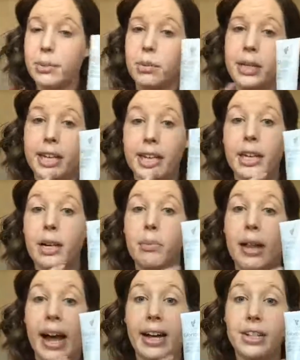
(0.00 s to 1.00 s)
It will be in
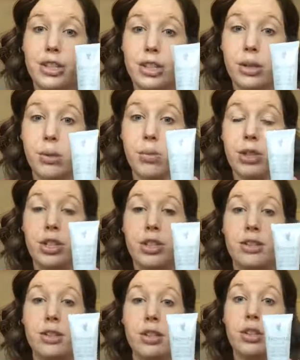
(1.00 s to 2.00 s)
a black tube,
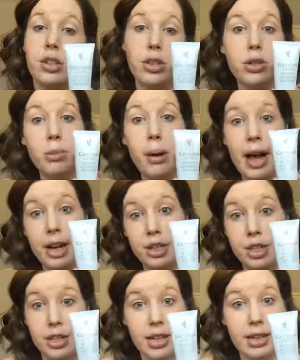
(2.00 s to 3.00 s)
which is the new
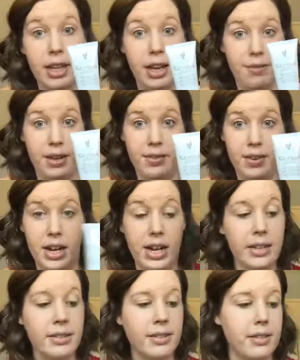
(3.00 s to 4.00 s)
packaging that they've
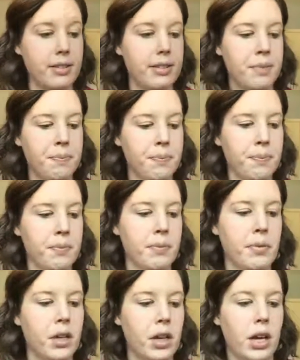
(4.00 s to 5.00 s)
given us.
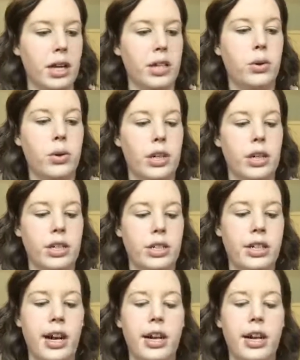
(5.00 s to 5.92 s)
Your